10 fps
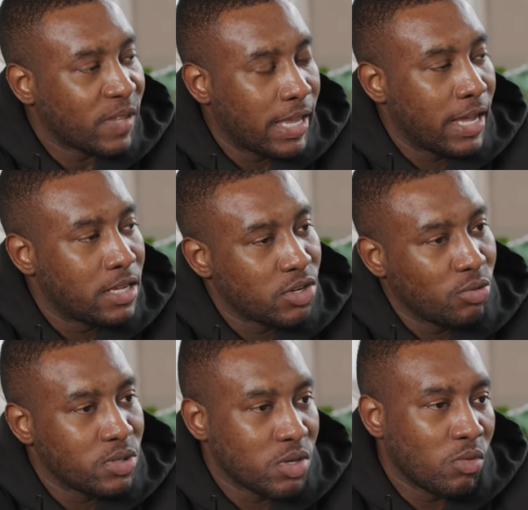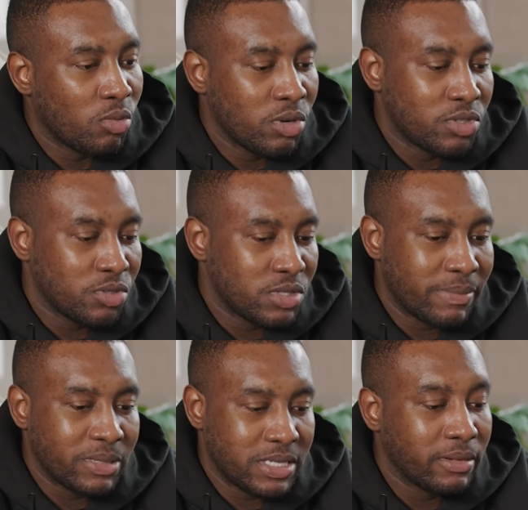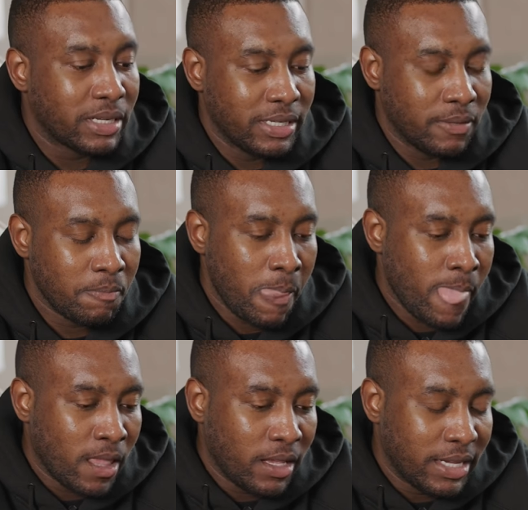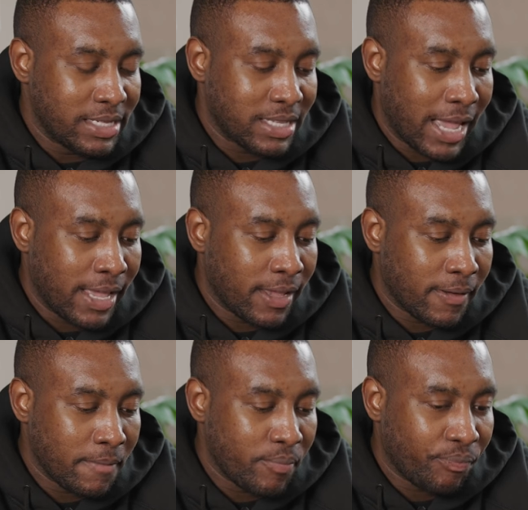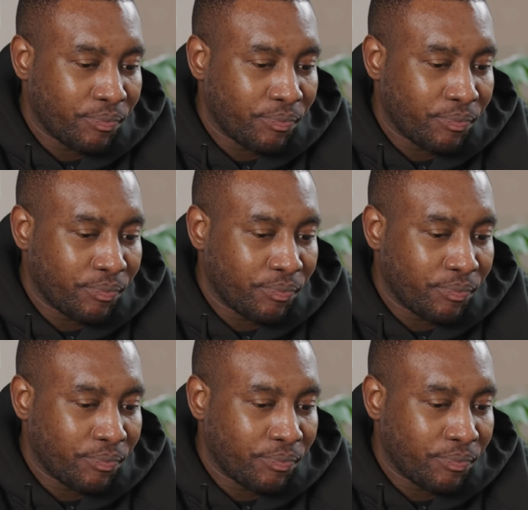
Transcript: Yeah, so so what we'll do t- typically is like,